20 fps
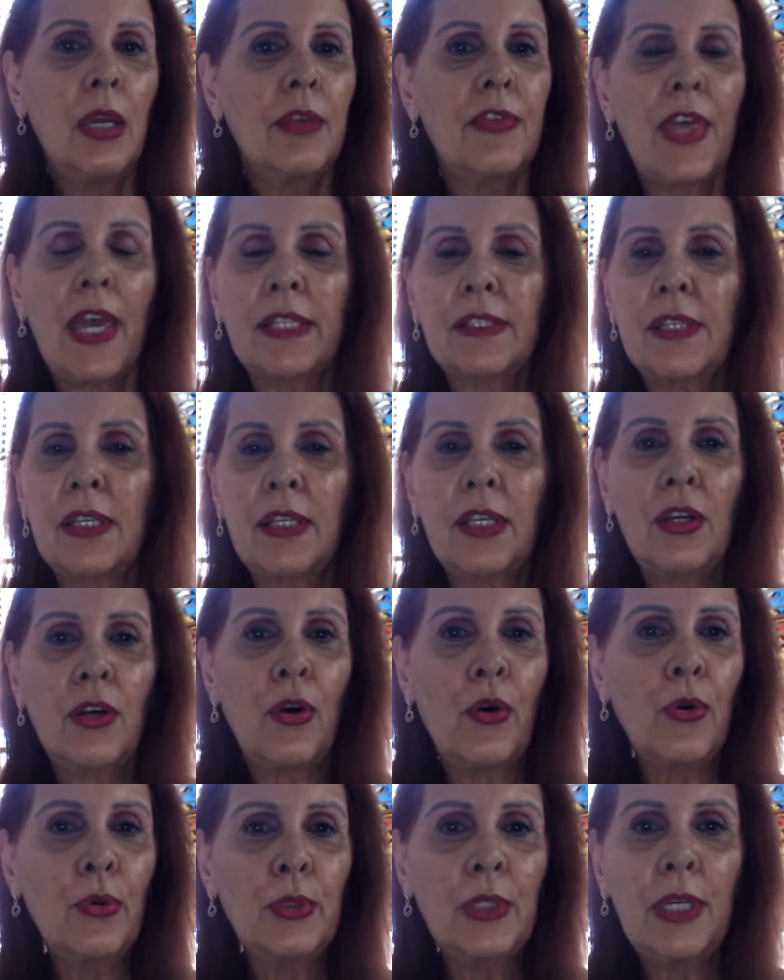That's the
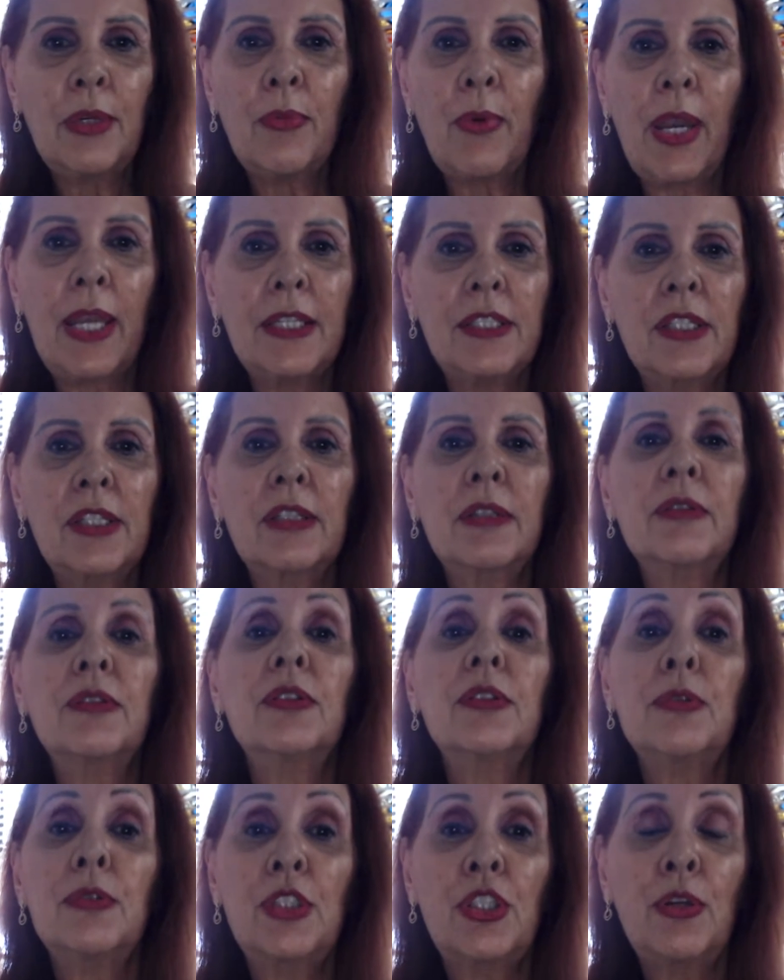only way
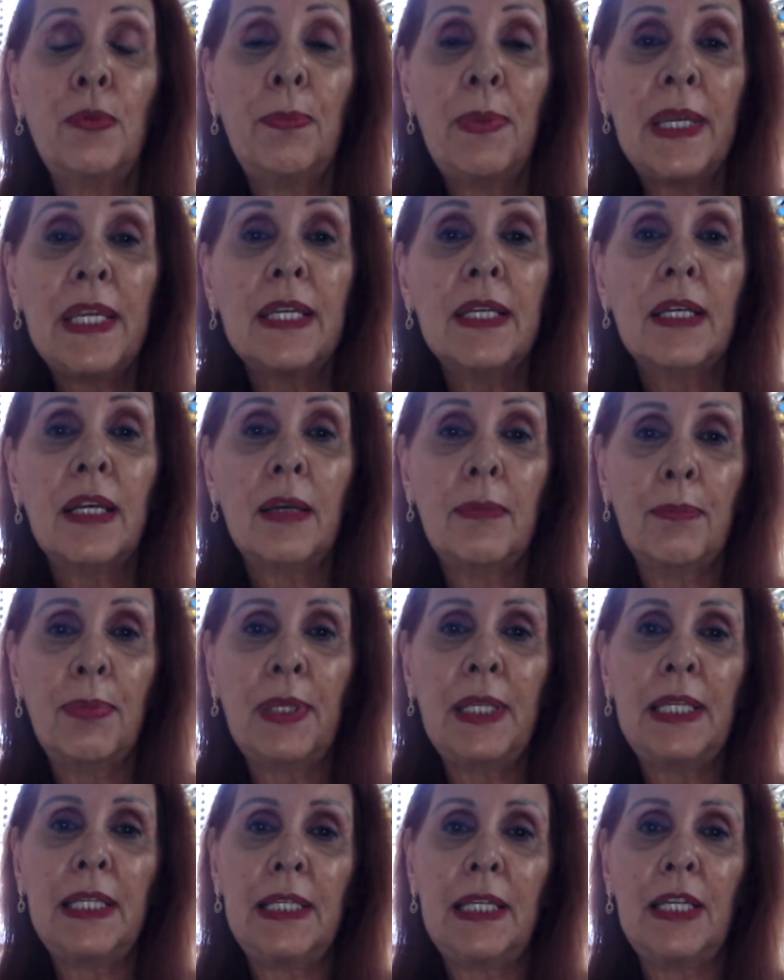to be
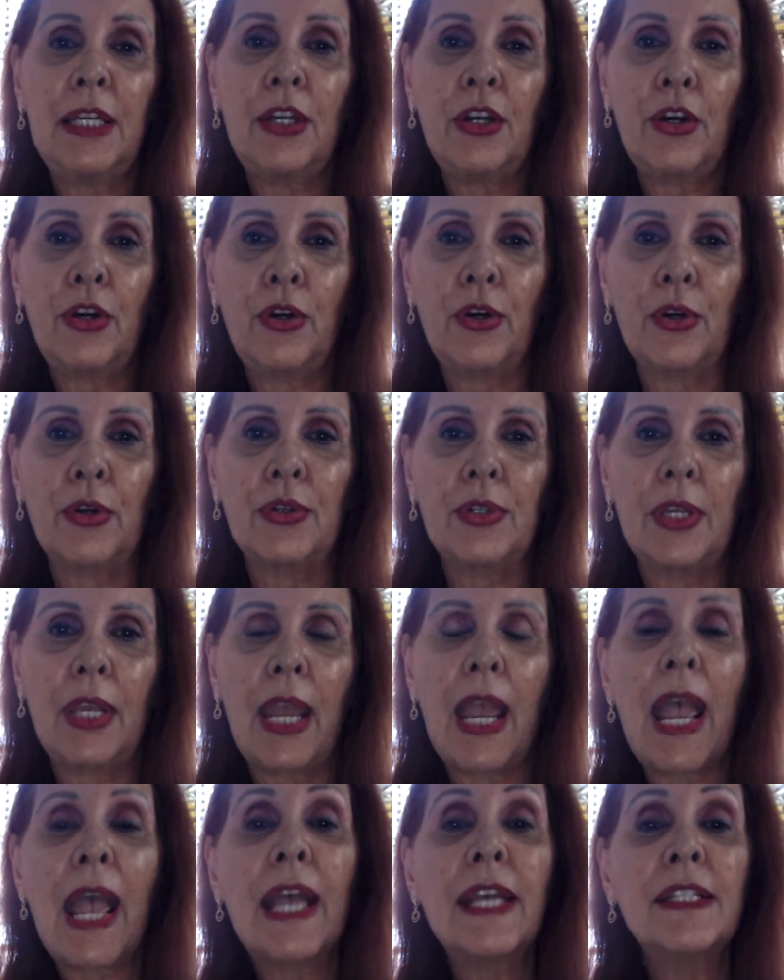completely heard
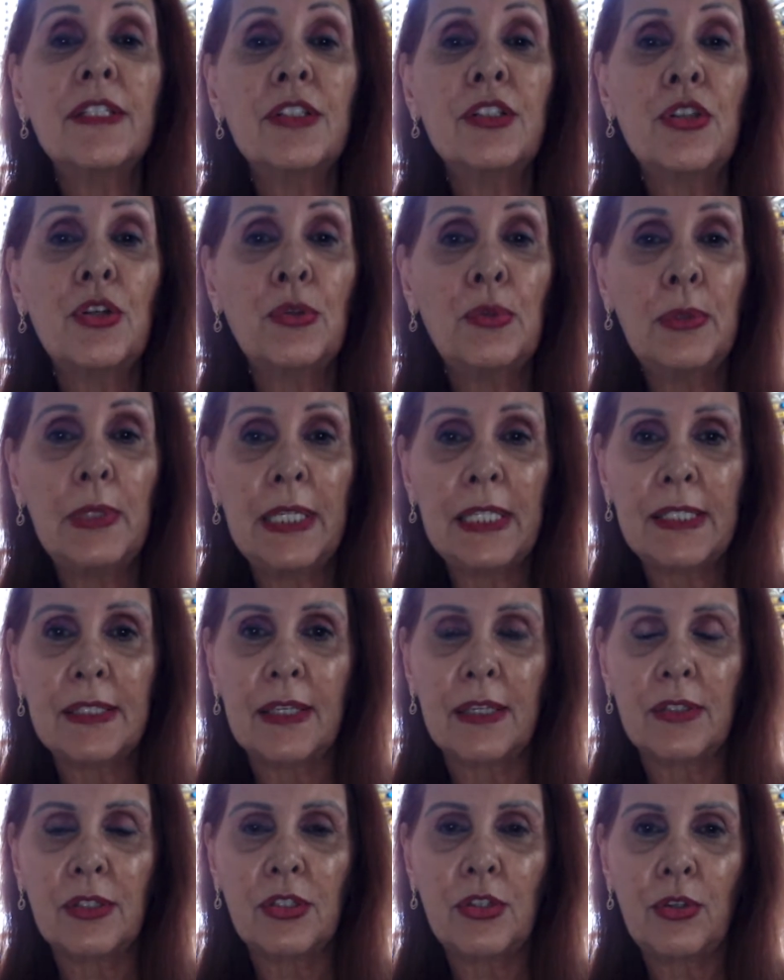and to
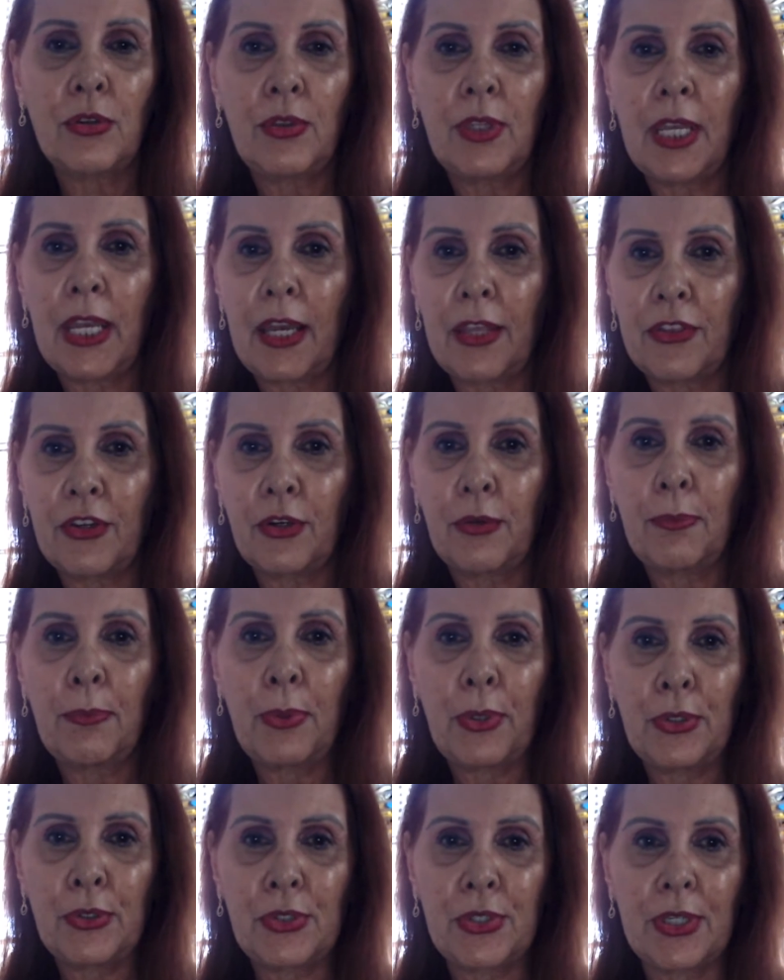listen to the other
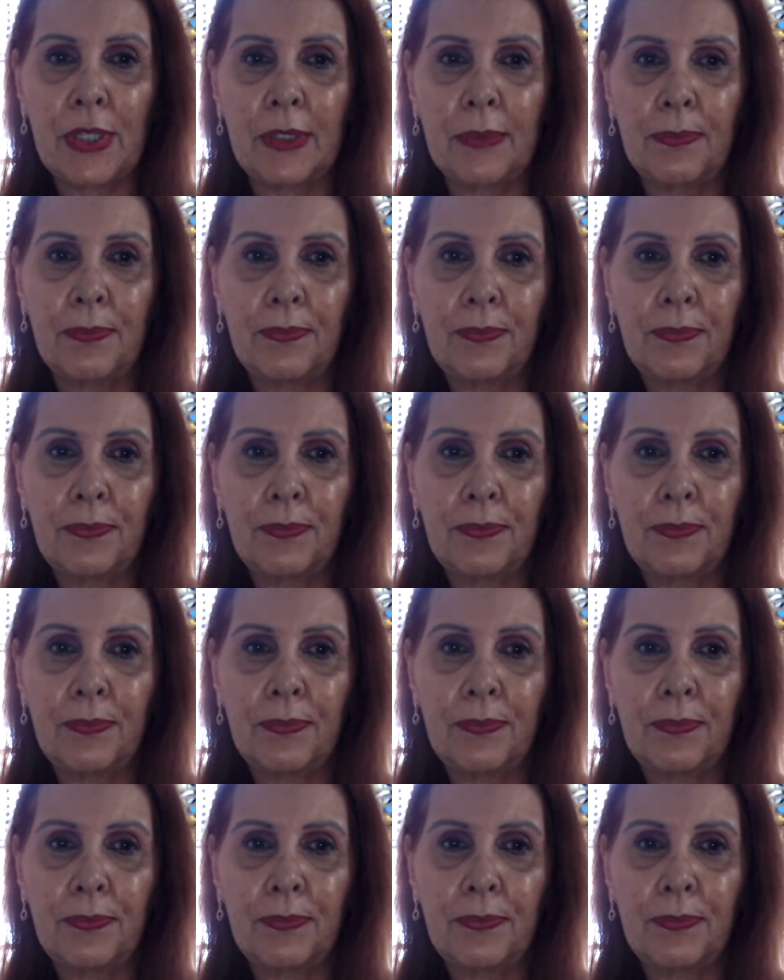person.